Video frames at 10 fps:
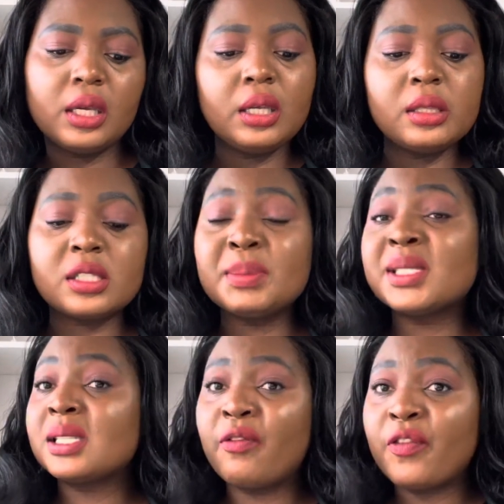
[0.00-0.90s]
it seems
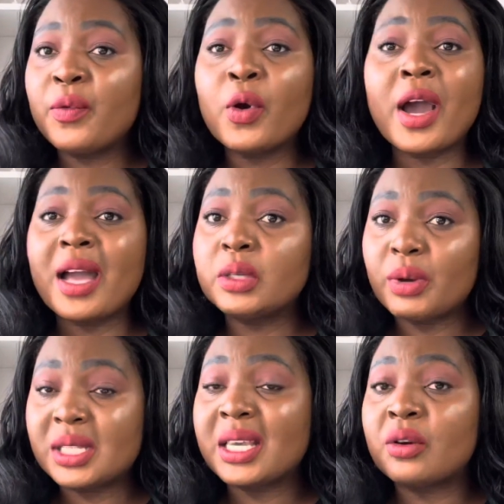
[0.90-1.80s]
if you know Kanye
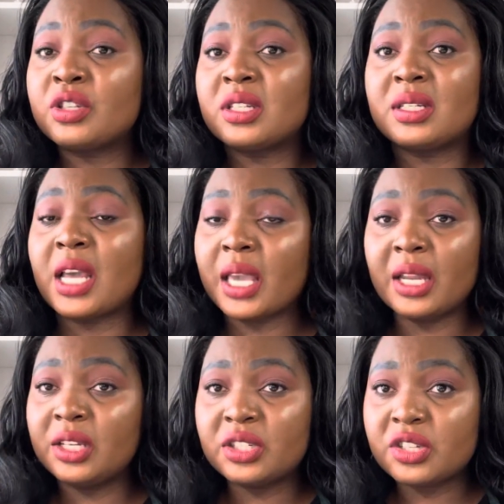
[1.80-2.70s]
West, he cannot take
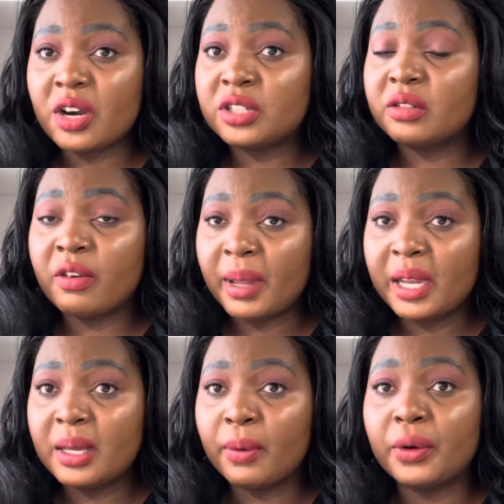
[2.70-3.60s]
any instruction from
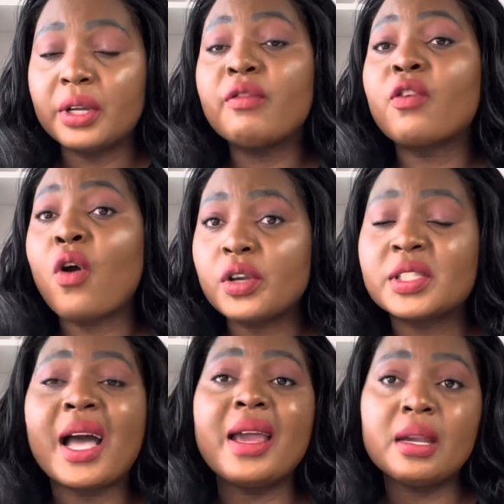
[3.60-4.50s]
anybody. Of course,
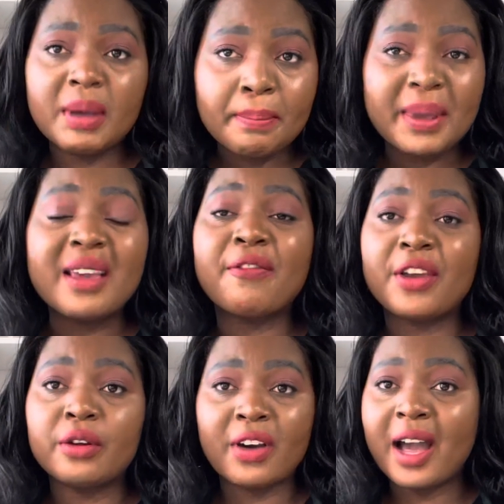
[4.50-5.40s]
I am a big fan
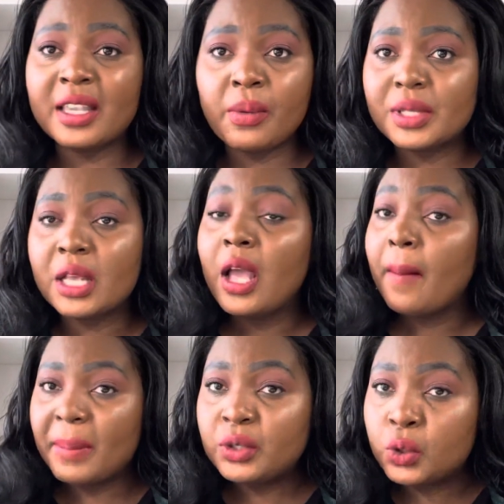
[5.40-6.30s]
of Kanye West,
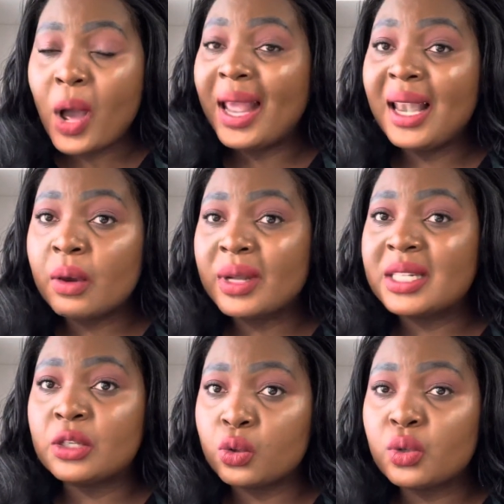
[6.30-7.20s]
but do I like what
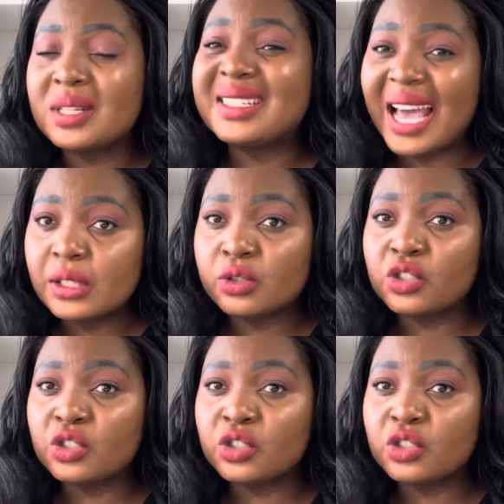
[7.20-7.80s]
he do does on